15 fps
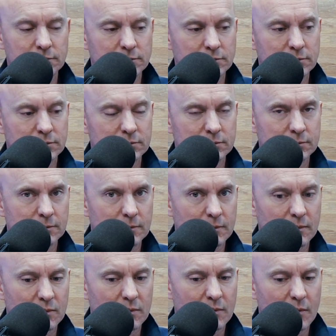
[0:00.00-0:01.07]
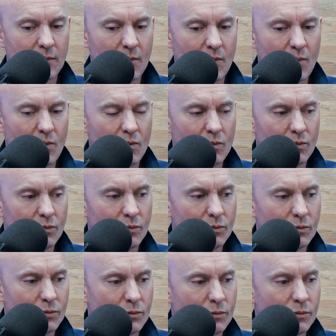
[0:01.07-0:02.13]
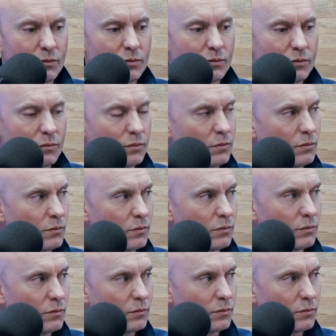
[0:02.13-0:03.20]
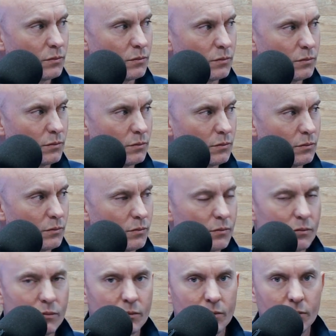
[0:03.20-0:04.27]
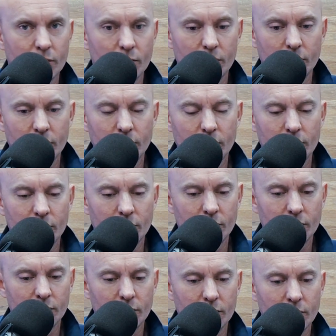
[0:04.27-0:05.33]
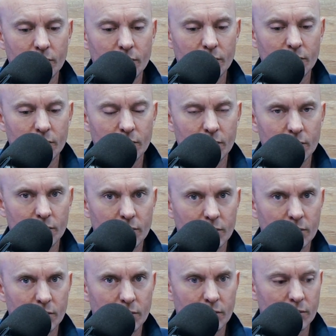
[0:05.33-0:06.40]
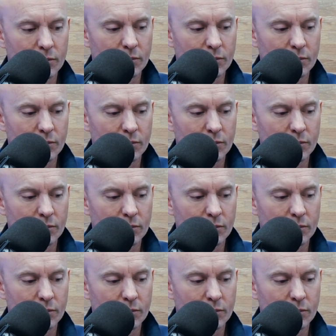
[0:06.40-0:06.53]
[no speech]